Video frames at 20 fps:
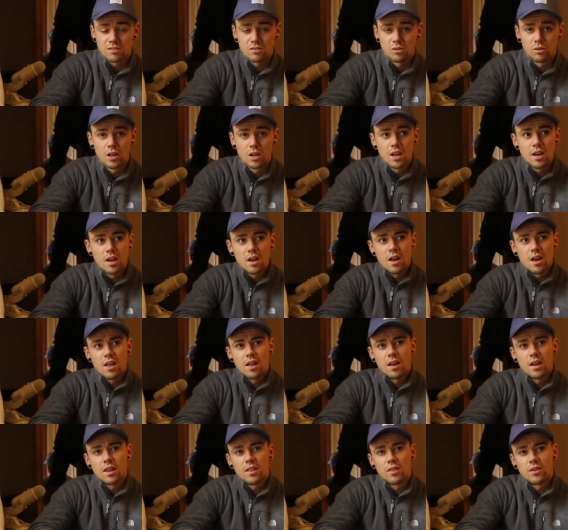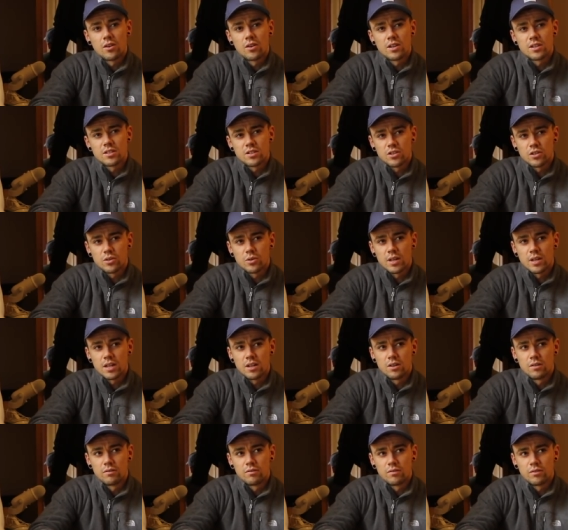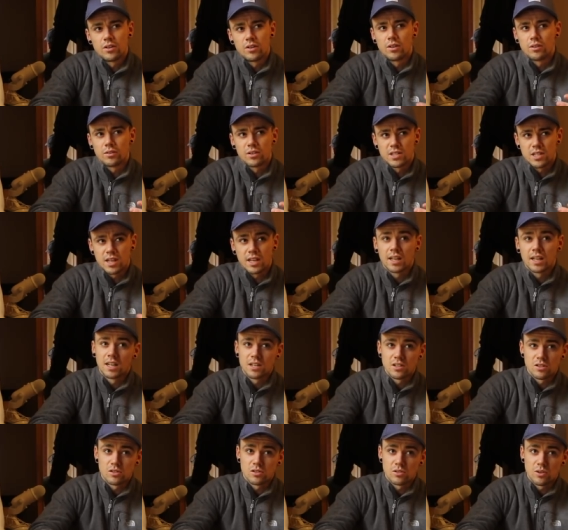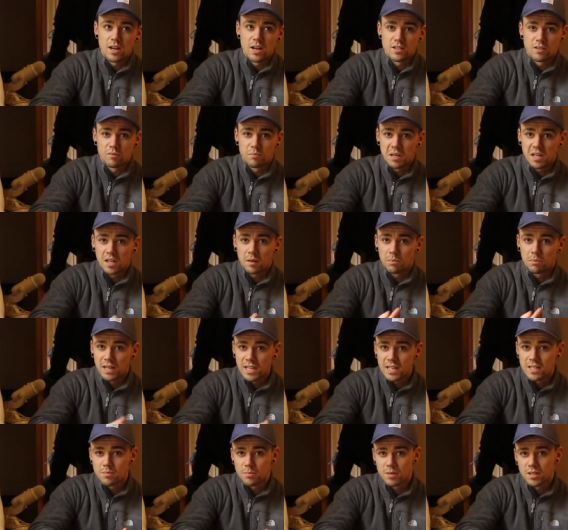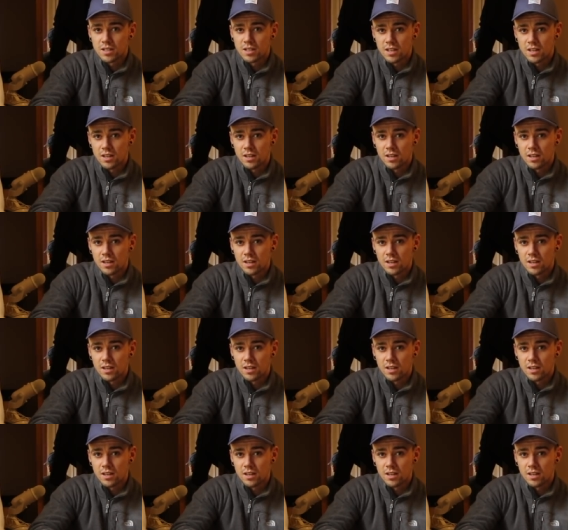So there is a degree of, you know, the psychological stress of being on placement